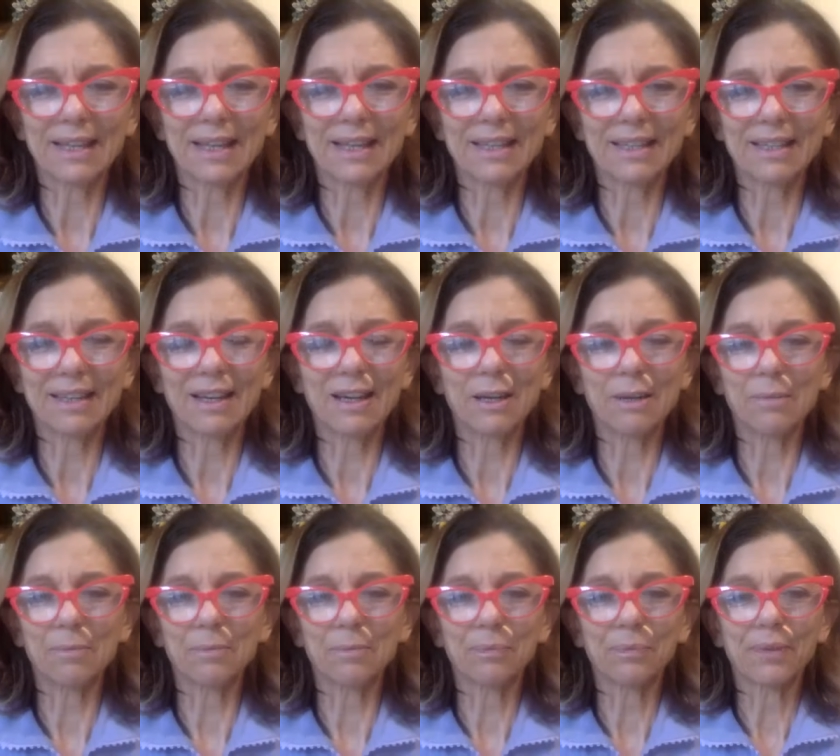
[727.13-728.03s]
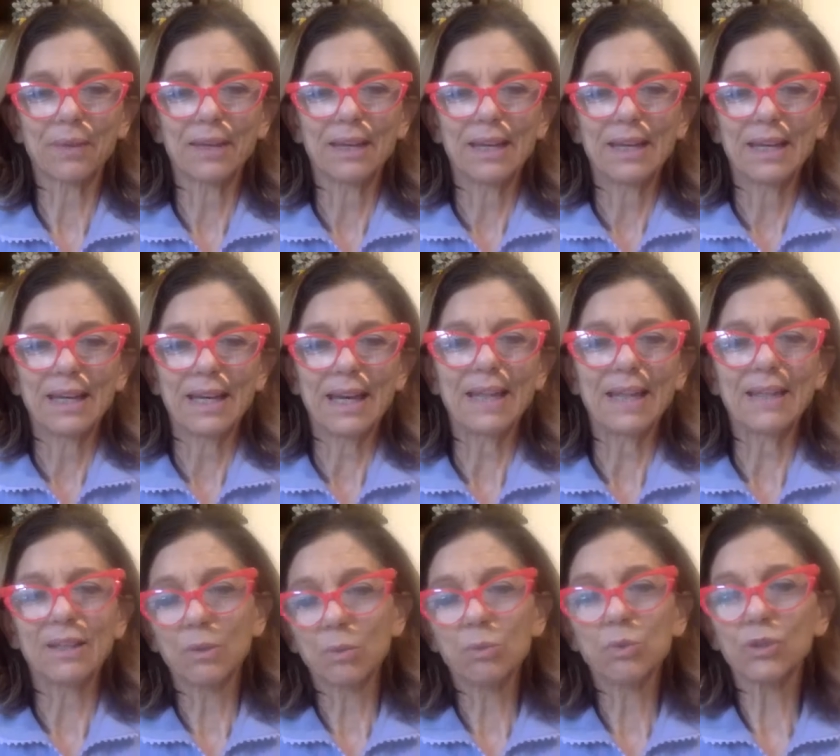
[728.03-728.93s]
And
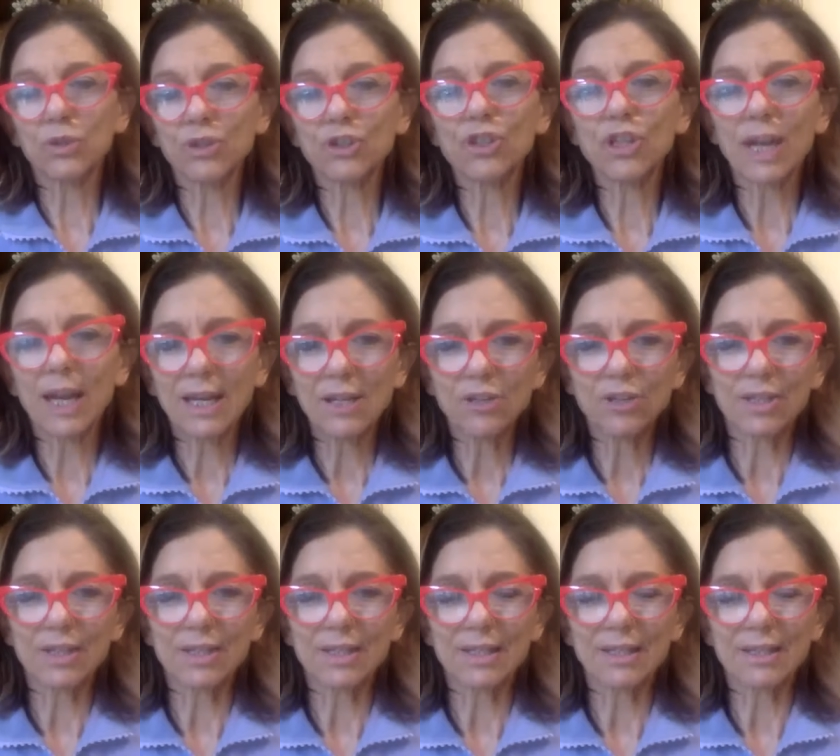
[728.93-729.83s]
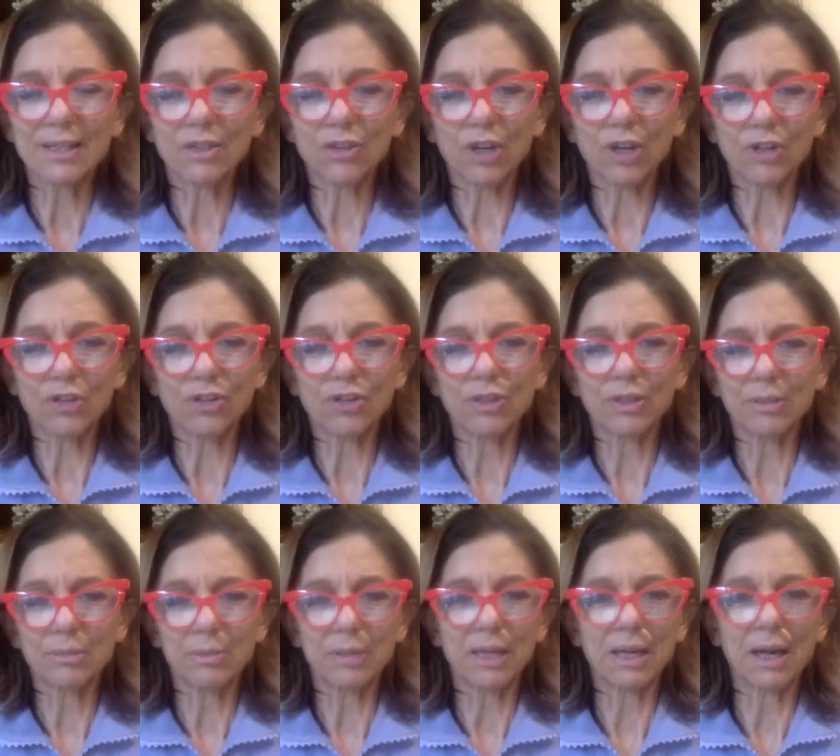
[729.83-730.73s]
the water changes its structure, and
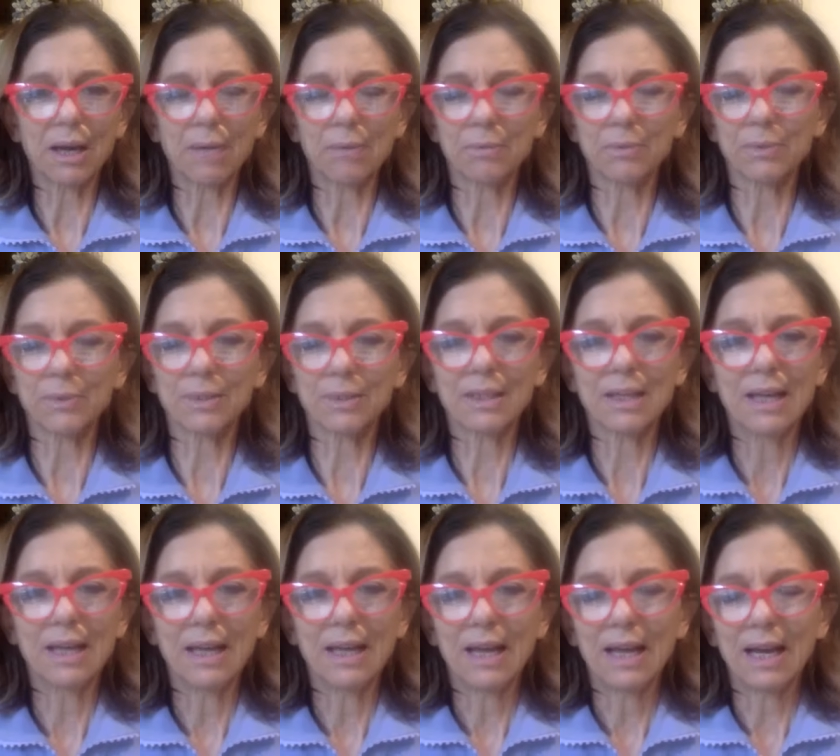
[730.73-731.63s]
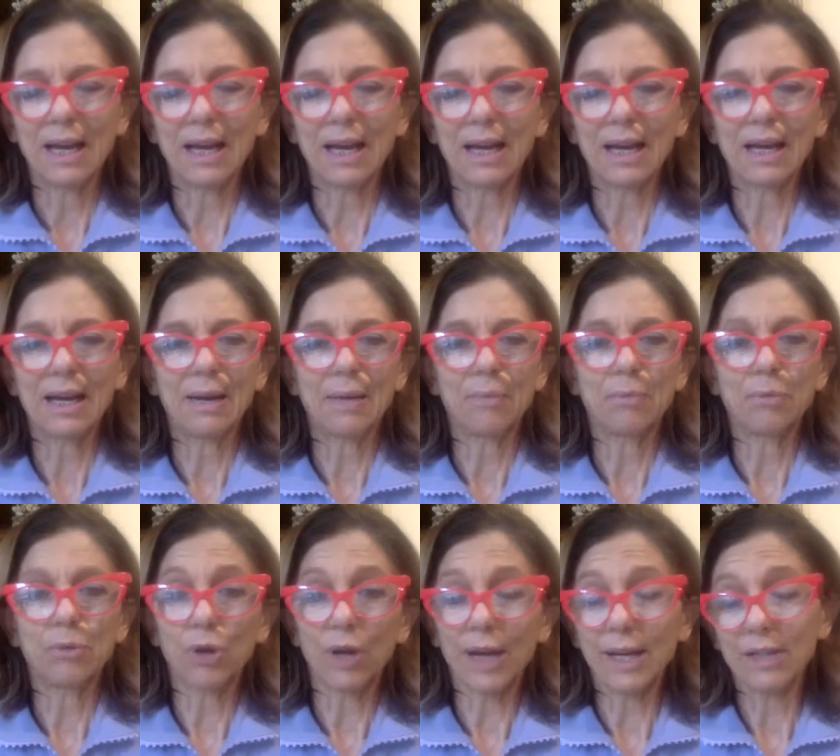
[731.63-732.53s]
it becomes
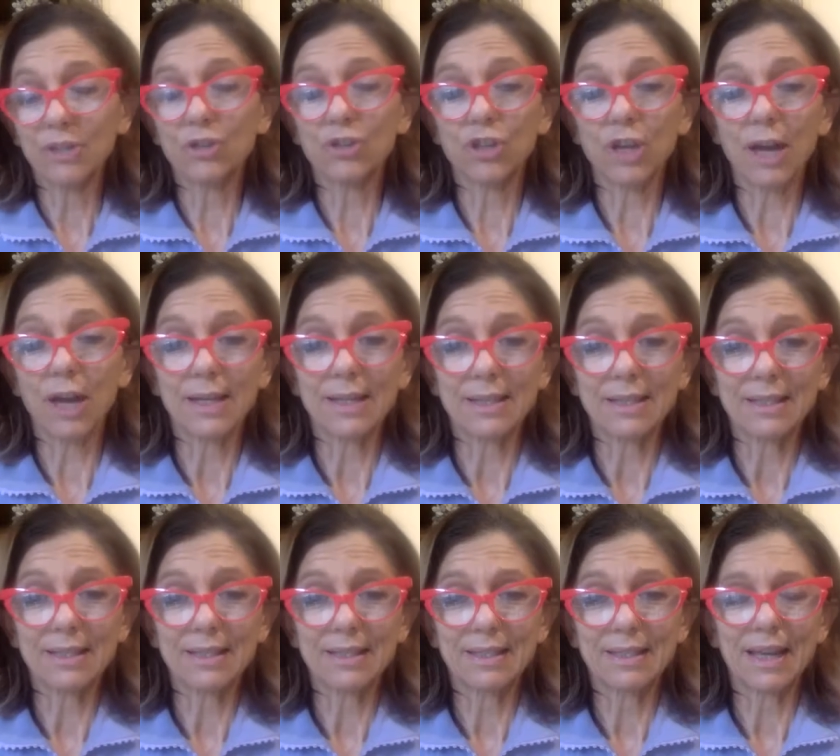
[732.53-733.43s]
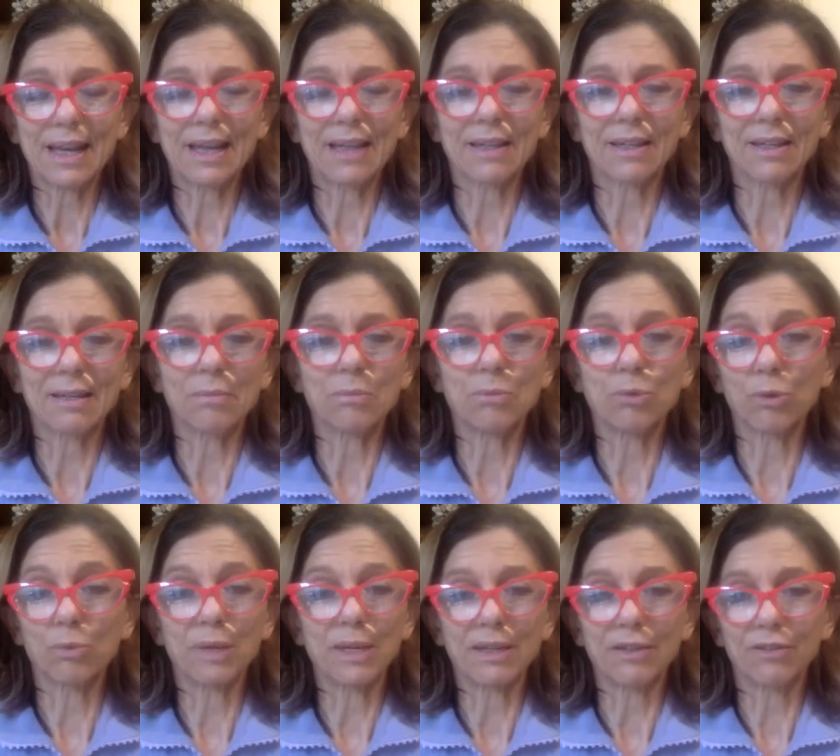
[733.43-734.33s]
more energized and
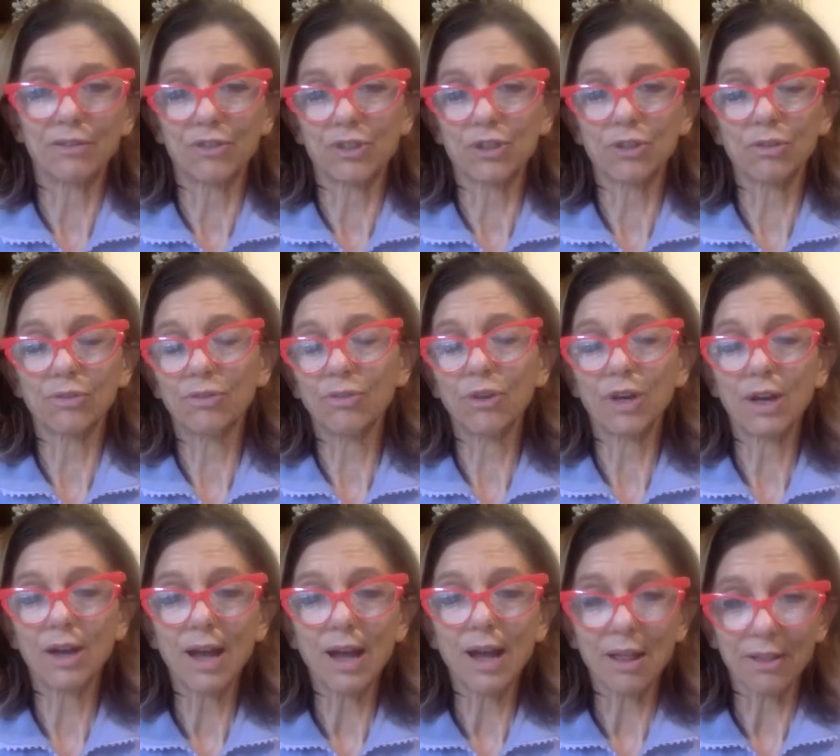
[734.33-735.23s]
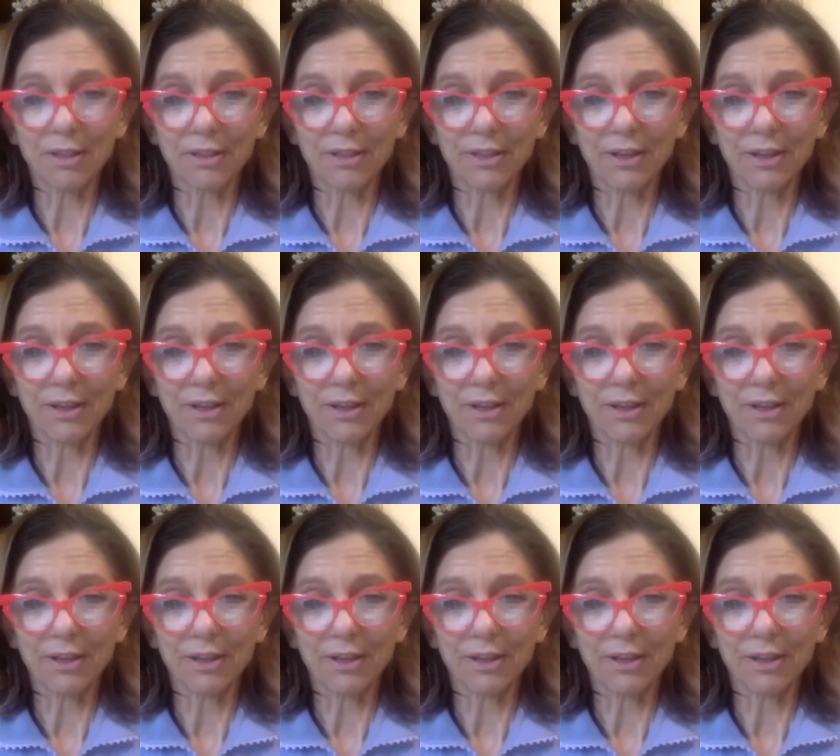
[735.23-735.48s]
more beneficial for our health.